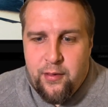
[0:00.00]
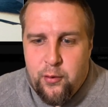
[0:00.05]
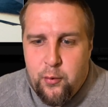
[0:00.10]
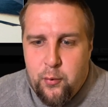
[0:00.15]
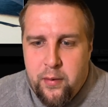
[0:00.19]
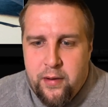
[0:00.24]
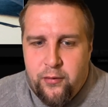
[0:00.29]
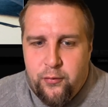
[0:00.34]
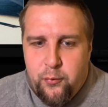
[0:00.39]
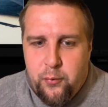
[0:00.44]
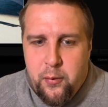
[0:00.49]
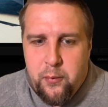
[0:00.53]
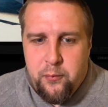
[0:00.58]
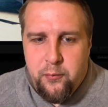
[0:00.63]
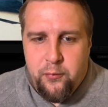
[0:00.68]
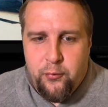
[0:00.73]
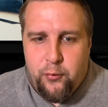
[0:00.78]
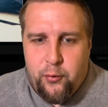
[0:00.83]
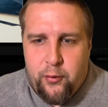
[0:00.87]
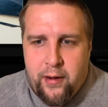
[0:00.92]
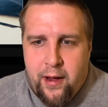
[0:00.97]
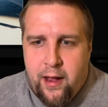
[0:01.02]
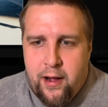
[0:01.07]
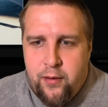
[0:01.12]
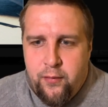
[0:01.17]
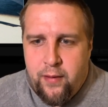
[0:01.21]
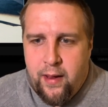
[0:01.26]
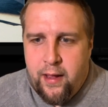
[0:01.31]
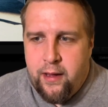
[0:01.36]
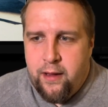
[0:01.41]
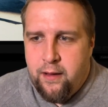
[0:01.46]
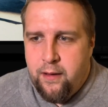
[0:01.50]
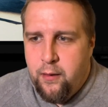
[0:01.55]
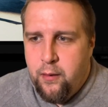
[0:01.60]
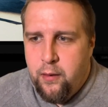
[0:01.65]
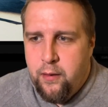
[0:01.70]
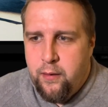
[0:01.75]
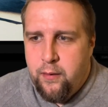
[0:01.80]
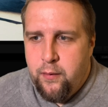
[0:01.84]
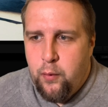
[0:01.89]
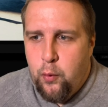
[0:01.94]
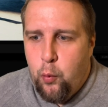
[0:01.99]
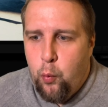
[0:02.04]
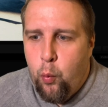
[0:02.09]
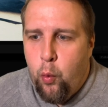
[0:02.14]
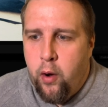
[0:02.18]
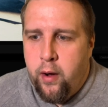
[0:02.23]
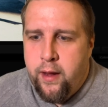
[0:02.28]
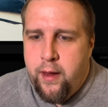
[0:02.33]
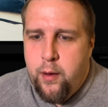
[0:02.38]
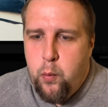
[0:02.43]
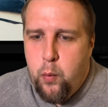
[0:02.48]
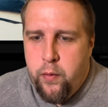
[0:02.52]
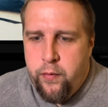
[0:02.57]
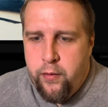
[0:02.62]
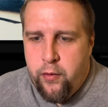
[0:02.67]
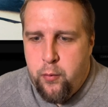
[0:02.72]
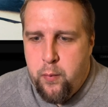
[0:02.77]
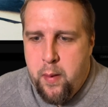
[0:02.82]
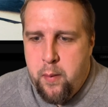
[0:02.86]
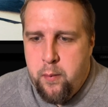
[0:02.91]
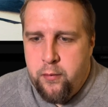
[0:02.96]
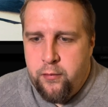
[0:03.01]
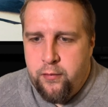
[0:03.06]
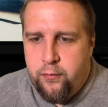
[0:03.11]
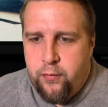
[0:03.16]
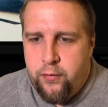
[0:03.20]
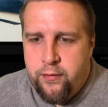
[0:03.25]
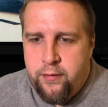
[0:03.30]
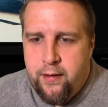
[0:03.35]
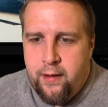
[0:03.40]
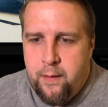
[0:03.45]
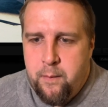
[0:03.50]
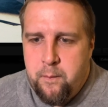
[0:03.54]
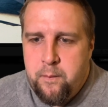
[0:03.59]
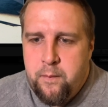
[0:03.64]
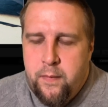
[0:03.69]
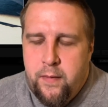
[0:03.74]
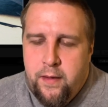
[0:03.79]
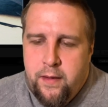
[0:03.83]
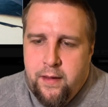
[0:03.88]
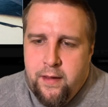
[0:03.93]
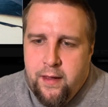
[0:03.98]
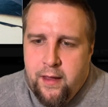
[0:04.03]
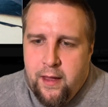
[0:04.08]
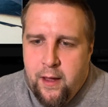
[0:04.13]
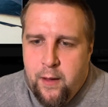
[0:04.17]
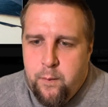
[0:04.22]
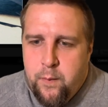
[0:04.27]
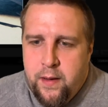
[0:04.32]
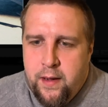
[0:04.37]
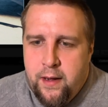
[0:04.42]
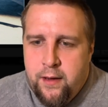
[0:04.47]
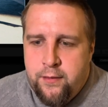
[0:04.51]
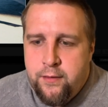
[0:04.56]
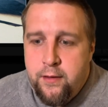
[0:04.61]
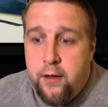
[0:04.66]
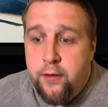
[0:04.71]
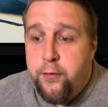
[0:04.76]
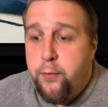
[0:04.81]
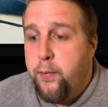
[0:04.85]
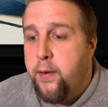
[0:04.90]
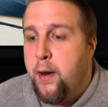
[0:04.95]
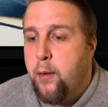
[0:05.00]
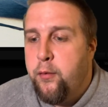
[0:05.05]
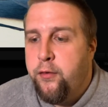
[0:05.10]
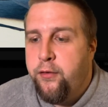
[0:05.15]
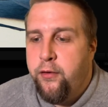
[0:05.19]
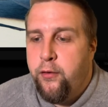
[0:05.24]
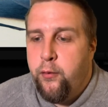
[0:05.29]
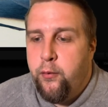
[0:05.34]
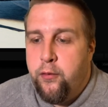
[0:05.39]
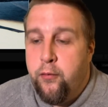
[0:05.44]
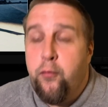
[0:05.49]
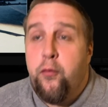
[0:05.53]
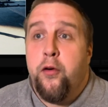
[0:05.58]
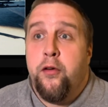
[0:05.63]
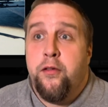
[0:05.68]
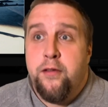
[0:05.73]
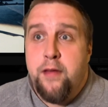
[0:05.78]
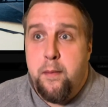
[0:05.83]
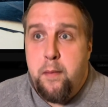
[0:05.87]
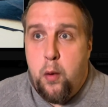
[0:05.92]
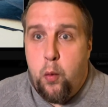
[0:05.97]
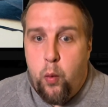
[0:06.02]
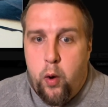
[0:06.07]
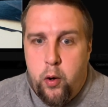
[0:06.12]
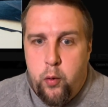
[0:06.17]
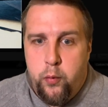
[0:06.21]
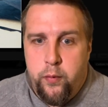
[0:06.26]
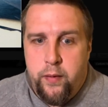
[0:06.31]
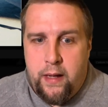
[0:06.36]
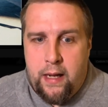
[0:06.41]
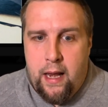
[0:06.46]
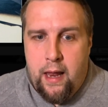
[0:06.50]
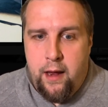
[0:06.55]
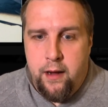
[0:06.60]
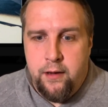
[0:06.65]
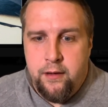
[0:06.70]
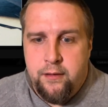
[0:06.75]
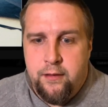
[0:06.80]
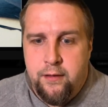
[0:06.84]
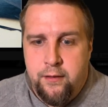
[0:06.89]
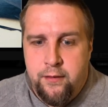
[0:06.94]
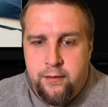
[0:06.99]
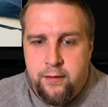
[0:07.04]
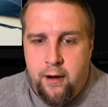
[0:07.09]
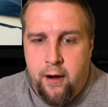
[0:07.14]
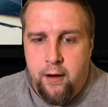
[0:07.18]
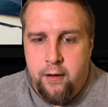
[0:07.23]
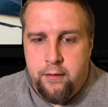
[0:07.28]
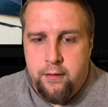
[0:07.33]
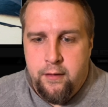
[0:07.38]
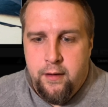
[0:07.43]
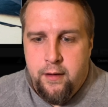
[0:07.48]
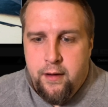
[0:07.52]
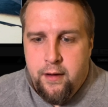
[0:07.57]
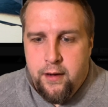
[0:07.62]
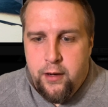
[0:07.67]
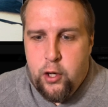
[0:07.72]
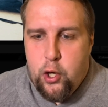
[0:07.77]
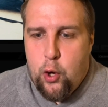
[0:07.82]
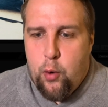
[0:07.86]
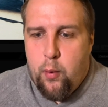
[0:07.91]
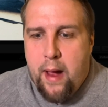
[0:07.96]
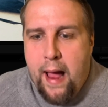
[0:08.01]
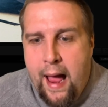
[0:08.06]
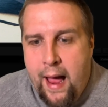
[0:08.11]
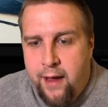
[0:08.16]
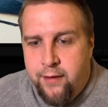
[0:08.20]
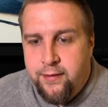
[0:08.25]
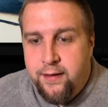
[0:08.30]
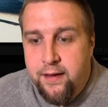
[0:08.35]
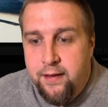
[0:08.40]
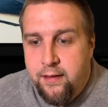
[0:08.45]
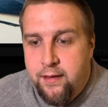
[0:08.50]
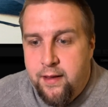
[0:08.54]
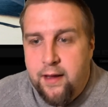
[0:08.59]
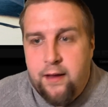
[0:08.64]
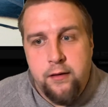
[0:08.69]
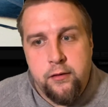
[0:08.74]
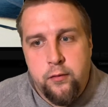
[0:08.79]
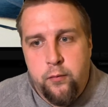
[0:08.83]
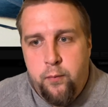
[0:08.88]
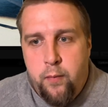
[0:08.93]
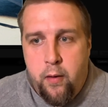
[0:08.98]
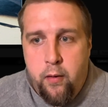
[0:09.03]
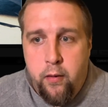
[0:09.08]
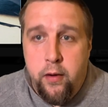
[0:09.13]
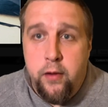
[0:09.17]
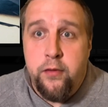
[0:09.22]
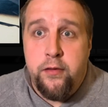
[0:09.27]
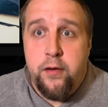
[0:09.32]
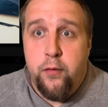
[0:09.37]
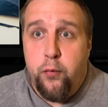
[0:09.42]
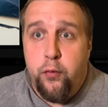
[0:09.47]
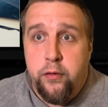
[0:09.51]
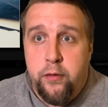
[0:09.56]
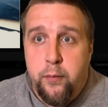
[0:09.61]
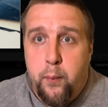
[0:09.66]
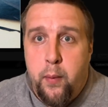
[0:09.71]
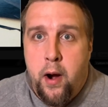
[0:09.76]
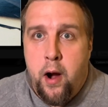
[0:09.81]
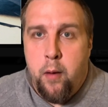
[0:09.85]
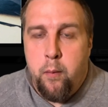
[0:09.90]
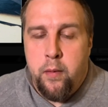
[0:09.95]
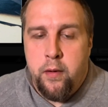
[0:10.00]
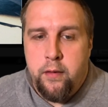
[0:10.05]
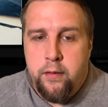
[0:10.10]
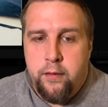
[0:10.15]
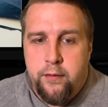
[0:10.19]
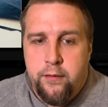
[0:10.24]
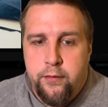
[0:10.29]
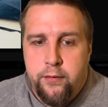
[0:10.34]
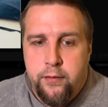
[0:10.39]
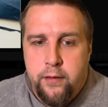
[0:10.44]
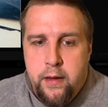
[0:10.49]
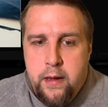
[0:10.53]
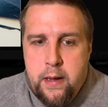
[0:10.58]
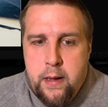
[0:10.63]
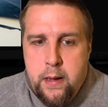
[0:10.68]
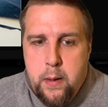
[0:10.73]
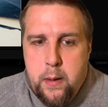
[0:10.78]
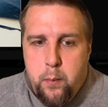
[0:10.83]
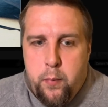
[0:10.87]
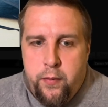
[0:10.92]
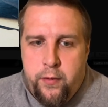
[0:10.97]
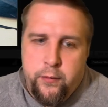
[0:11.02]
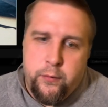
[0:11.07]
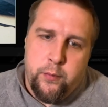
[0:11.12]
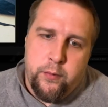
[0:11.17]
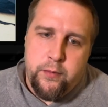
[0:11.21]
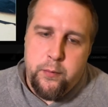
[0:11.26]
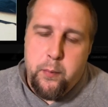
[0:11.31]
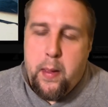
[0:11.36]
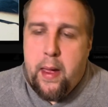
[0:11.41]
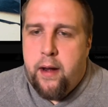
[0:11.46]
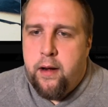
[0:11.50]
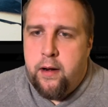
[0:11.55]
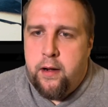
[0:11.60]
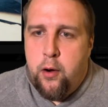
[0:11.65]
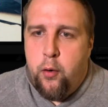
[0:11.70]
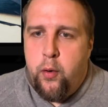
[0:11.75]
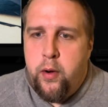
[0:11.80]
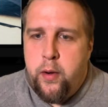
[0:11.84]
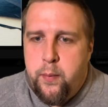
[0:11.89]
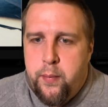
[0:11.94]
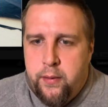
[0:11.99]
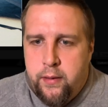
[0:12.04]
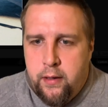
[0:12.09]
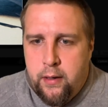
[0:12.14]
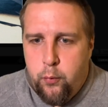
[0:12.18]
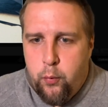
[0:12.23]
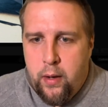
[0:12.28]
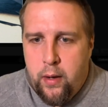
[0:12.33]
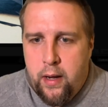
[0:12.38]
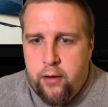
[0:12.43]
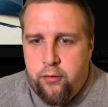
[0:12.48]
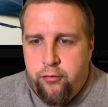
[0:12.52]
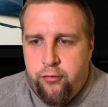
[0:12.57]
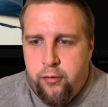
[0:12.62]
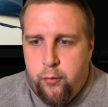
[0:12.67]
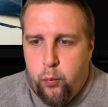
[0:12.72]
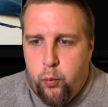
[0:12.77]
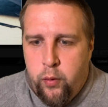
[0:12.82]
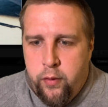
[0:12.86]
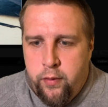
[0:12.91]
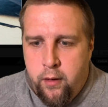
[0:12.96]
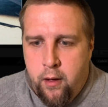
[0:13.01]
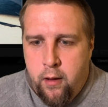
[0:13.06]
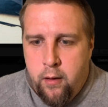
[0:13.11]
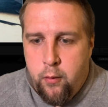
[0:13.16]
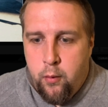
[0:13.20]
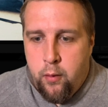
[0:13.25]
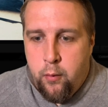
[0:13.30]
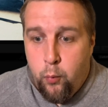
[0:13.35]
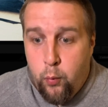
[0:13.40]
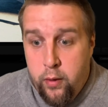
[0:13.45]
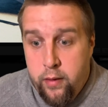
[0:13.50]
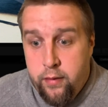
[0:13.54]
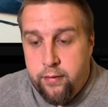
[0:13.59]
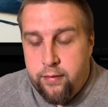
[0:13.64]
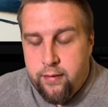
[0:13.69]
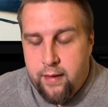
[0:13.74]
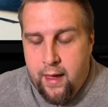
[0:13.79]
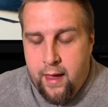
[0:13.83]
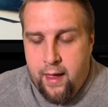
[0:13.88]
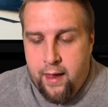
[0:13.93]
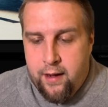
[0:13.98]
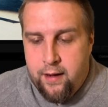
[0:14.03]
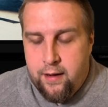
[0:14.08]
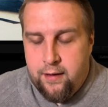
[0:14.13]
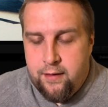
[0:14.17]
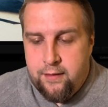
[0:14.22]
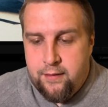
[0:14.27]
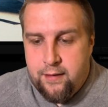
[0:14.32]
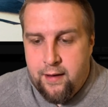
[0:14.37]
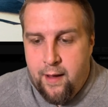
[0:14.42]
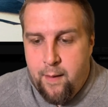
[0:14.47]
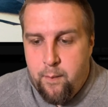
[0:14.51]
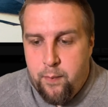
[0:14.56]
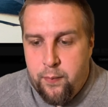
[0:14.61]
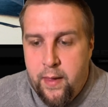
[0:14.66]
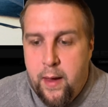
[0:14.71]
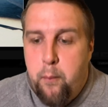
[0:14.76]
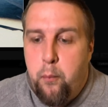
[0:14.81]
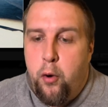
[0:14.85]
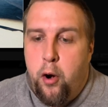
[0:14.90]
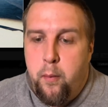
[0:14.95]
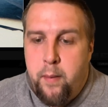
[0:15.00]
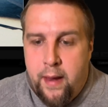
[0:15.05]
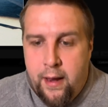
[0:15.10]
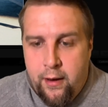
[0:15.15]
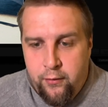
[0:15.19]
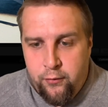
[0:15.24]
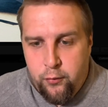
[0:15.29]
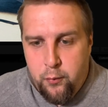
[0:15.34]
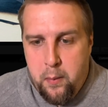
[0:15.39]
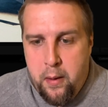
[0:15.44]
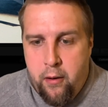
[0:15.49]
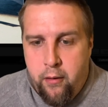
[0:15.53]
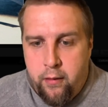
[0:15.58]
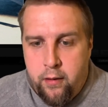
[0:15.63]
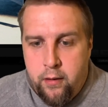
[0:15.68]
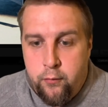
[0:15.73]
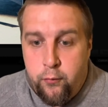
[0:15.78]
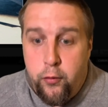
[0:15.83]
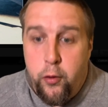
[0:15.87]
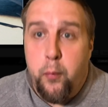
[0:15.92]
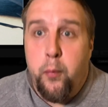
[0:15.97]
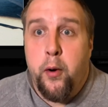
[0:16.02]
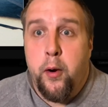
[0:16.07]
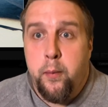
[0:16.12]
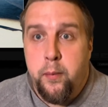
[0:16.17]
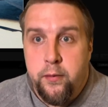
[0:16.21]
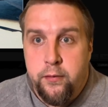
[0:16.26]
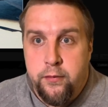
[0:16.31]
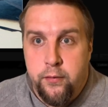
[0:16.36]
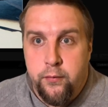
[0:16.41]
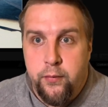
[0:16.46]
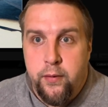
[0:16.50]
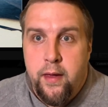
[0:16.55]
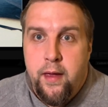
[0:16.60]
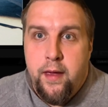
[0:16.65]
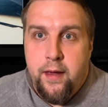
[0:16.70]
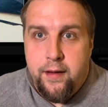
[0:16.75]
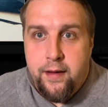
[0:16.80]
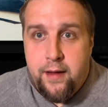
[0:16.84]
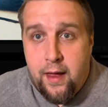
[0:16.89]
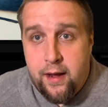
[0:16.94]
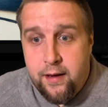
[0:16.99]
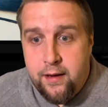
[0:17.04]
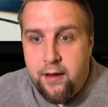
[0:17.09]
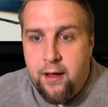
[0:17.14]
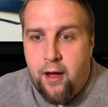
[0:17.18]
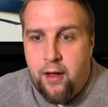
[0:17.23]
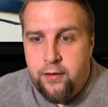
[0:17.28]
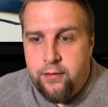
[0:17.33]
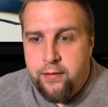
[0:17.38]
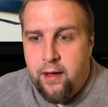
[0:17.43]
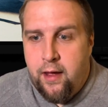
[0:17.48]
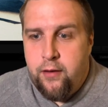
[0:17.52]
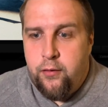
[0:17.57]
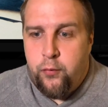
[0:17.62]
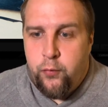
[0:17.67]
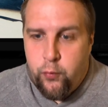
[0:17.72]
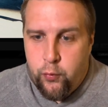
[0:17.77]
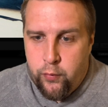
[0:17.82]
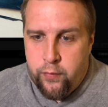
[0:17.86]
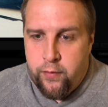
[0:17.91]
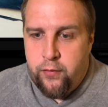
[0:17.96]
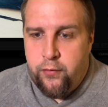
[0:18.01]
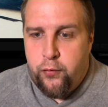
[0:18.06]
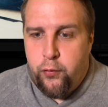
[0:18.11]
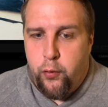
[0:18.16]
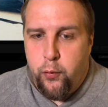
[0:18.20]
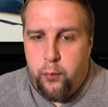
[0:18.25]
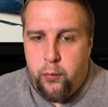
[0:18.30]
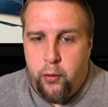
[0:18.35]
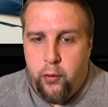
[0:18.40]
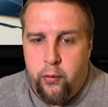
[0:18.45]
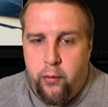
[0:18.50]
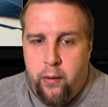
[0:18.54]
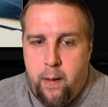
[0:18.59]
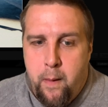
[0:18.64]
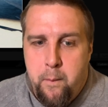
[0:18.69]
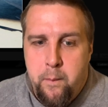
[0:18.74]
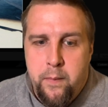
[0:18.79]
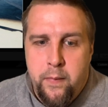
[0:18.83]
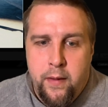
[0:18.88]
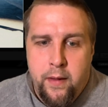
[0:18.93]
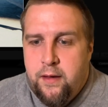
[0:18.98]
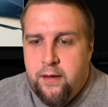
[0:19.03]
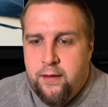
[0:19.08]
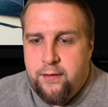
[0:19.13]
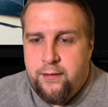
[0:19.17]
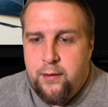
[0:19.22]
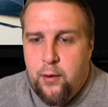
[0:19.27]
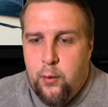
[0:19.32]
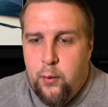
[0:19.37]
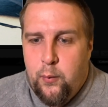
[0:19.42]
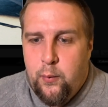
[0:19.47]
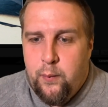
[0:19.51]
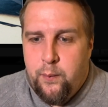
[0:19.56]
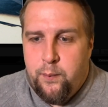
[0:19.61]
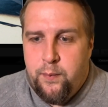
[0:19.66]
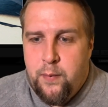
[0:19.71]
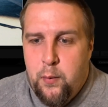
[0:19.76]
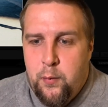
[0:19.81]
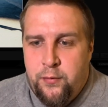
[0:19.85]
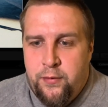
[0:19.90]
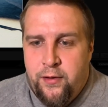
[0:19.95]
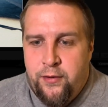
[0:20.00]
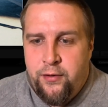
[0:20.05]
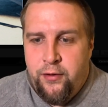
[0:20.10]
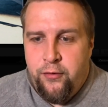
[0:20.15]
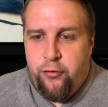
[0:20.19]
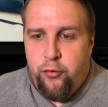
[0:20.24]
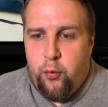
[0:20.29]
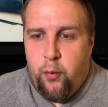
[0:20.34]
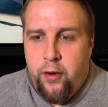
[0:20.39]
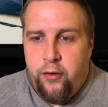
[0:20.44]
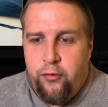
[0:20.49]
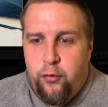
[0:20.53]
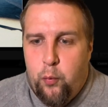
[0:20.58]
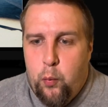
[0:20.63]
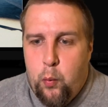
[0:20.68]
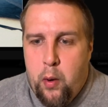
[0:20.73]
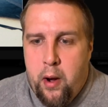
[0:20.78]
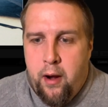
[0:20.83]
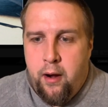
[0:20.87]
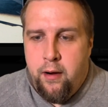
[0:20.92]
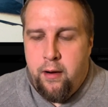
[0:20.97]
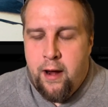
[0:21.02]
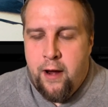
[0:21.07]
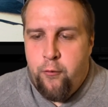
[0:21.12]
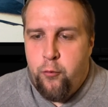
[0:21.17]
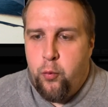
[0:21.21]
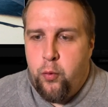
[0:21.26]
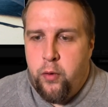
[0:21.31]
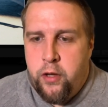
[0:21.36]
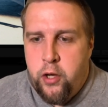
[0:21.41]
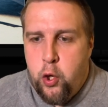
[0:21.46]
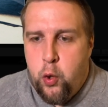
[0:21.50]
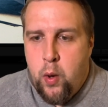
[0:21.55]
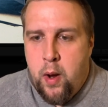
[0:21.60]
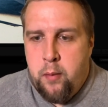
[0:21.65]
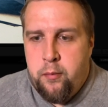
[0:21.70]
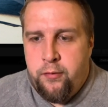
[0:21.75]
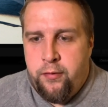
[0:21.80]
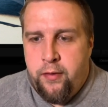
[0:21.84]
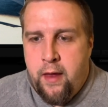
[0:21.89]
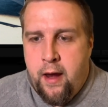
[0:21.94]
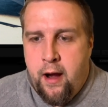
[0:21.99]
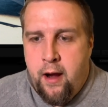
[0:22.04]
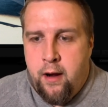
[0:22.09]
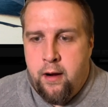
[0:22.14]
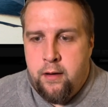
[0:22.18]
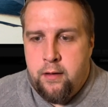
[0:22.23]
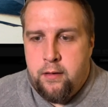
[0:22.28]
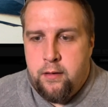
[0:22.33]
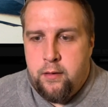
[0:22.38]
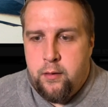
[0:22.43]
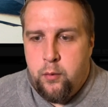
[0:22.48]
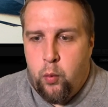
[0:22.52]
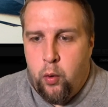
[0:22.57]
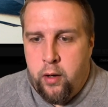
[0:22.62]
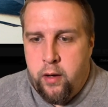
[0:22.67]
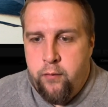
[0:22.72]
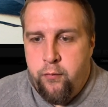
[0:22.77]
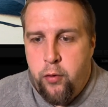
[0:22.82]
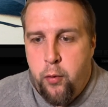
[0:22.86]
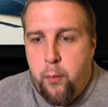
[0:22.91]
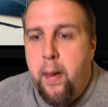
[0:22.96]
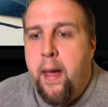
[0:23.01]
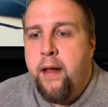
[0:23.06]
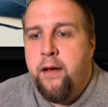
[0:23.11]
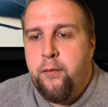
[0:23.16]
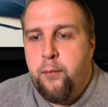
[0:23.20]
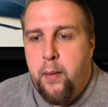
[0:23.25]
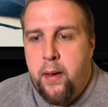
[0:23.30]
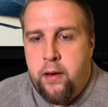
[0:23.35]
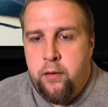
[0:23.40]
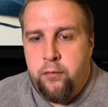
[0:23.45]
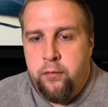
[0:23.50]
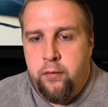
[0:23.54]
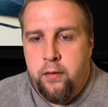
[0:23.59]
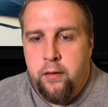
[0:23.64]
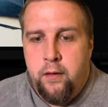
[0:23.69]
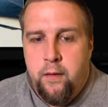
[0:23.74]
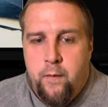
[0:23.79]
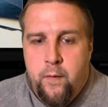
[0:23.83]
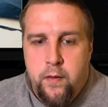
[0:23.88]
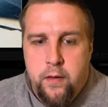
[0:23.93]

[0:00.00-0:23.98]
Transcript: There is room for kind of like working with the other members of the team. I mean, it's not something I would do the first time I work with a client and start, you know, asking things of various different departments. But this was a band I'd already built a relationship with, and they had brought me out to America for the purpose of getting content for this tour program. So it was in a situation where everyone knew I was there working for the band's benefit.